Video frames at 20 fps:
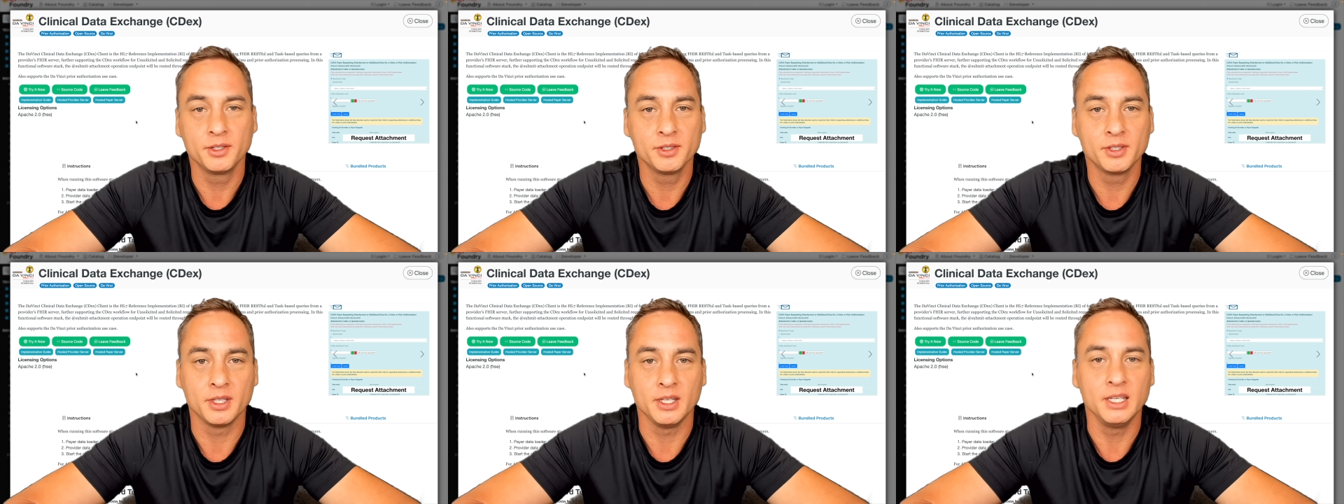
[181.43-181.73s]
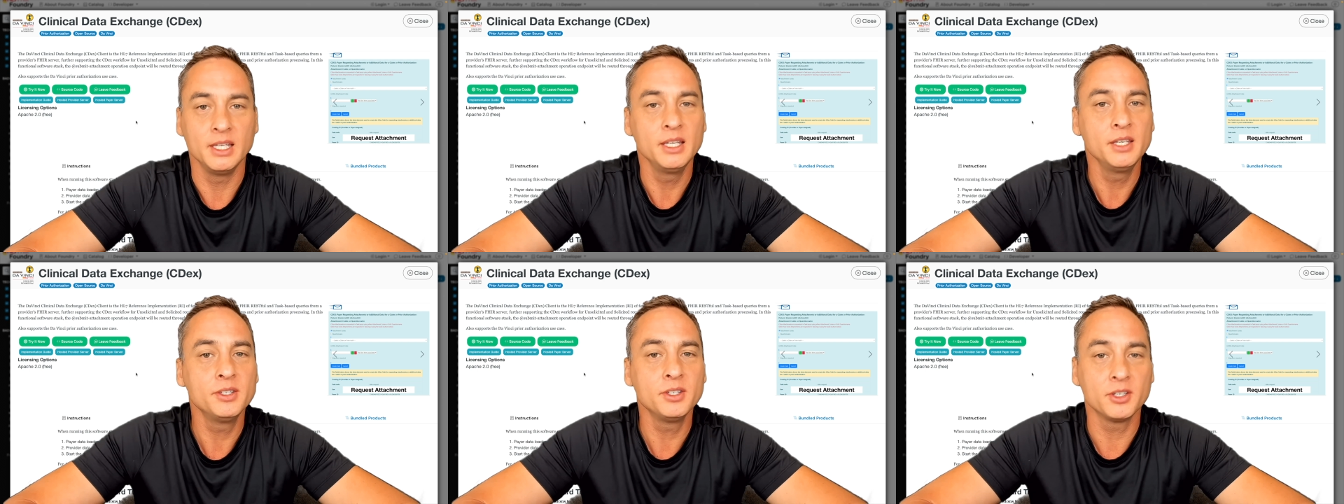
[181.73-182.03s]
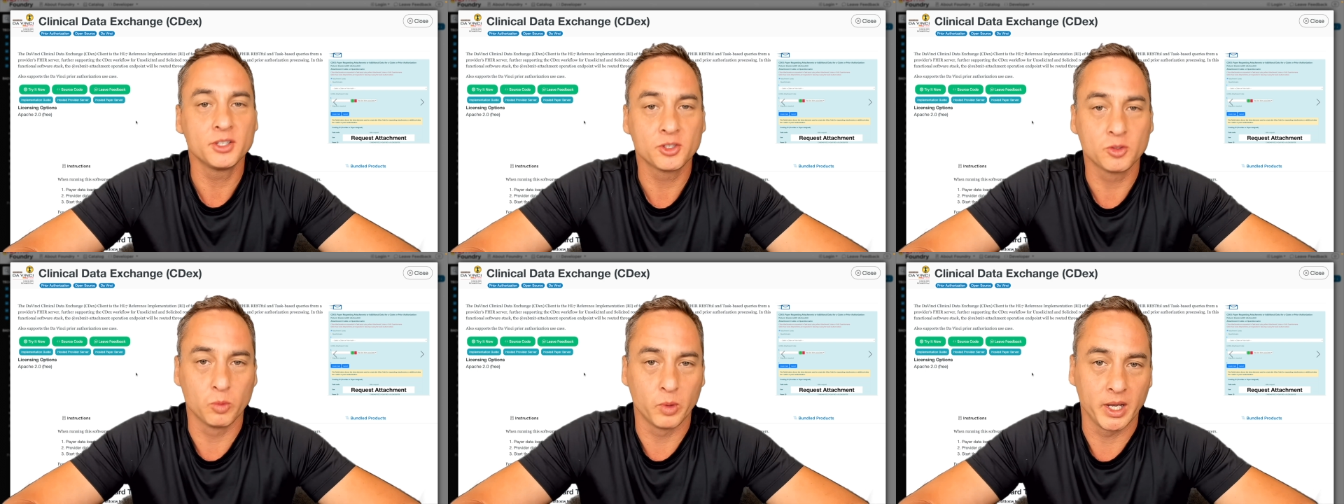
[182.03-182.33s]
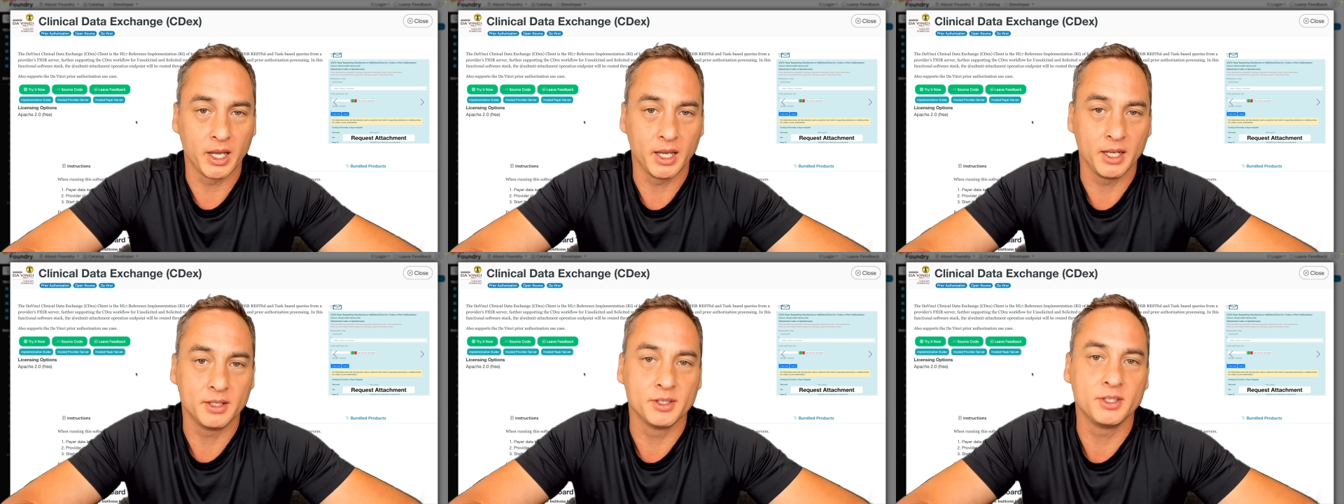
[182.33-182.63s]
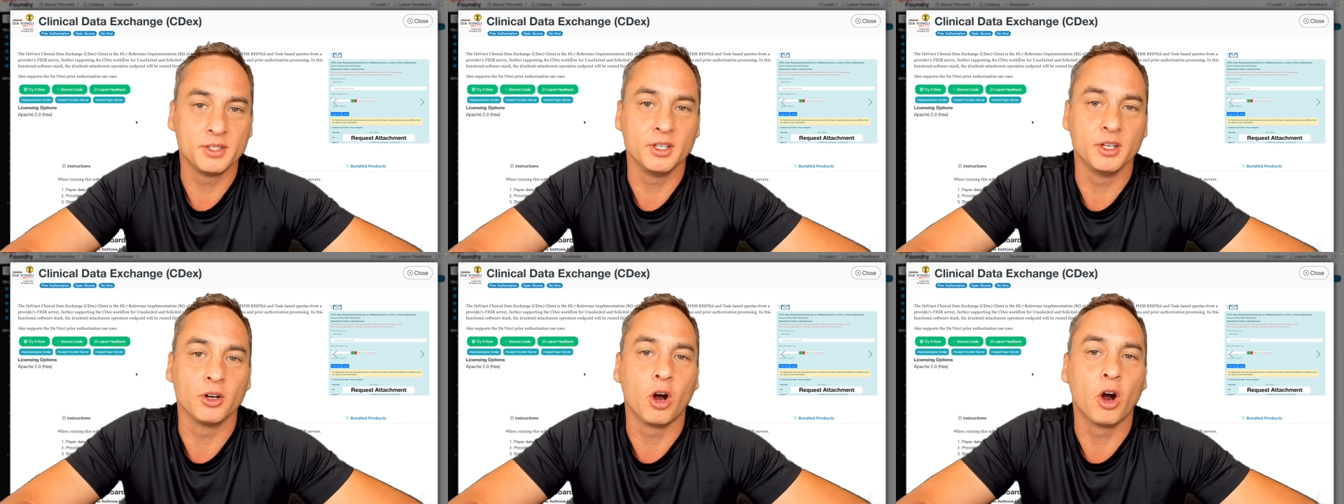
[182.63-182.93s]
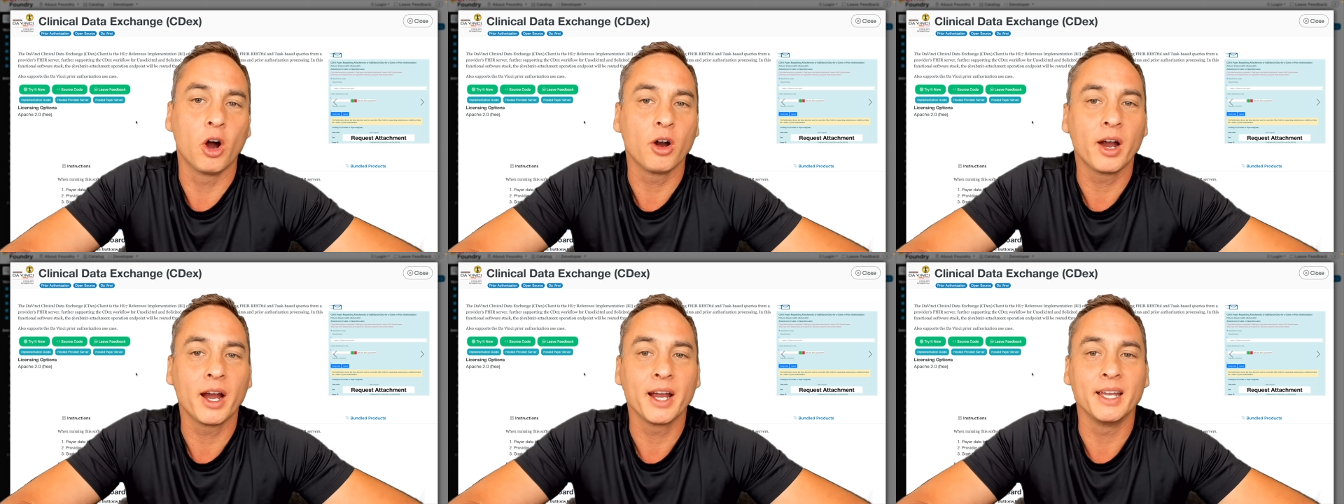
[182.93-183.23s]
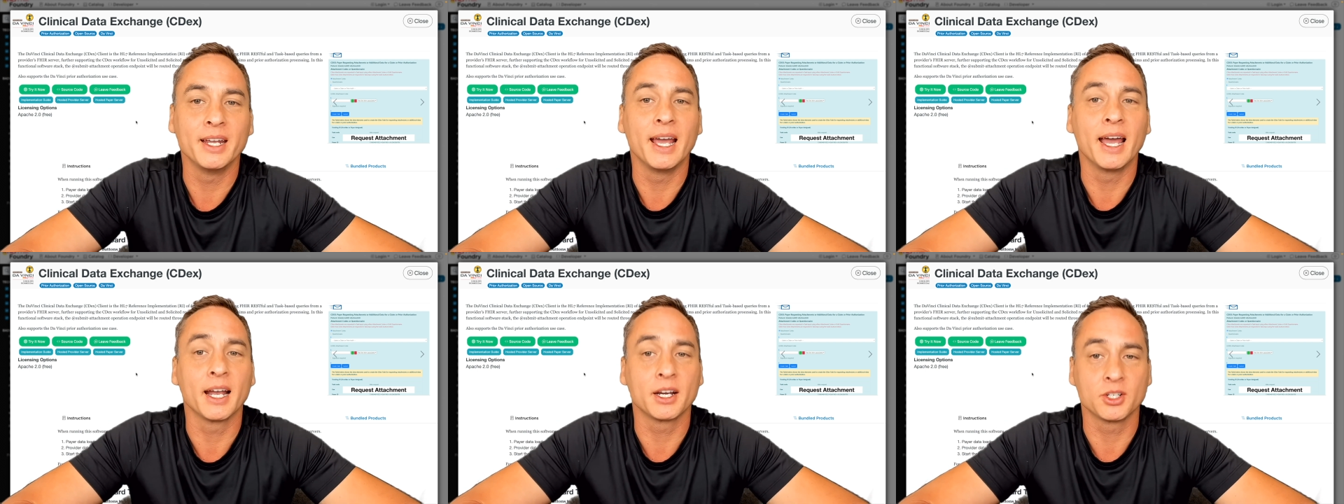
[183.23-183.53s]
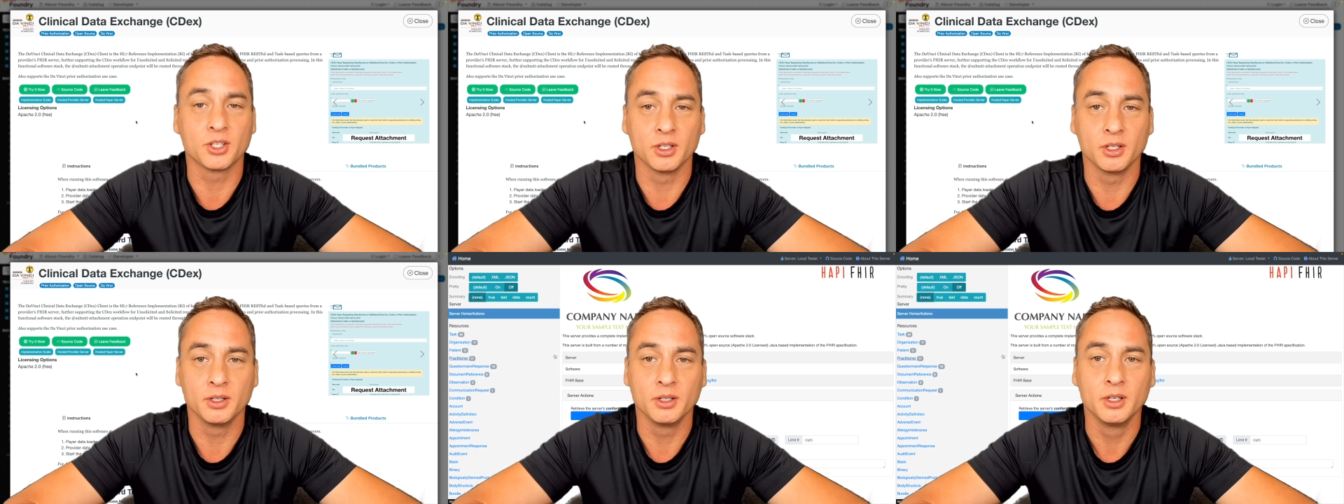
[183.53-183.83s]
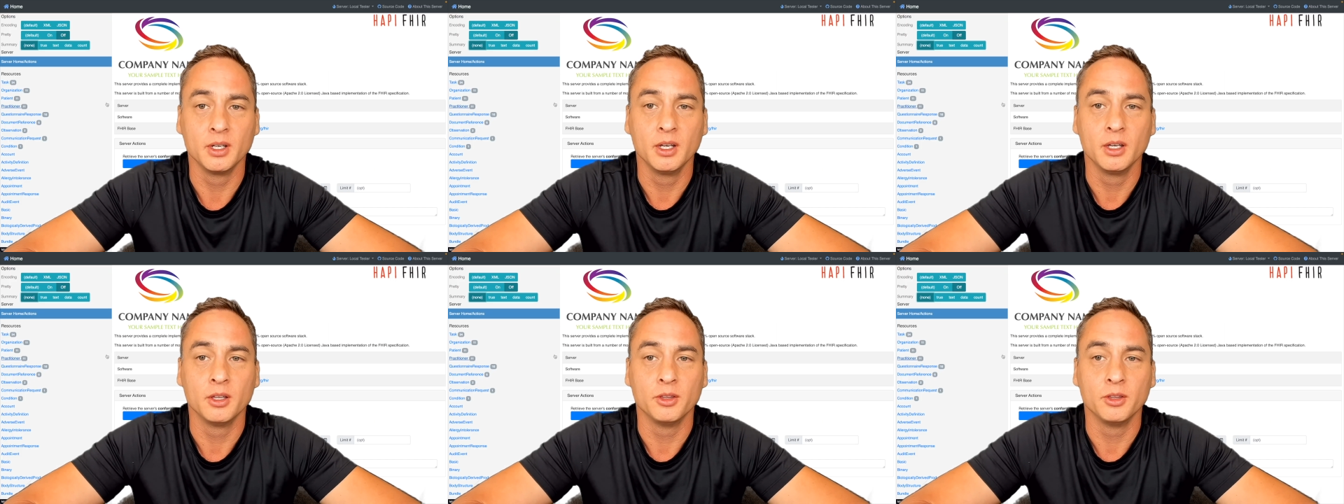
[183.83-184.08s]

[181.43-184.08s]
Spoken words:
the easiest way to see an RI in action,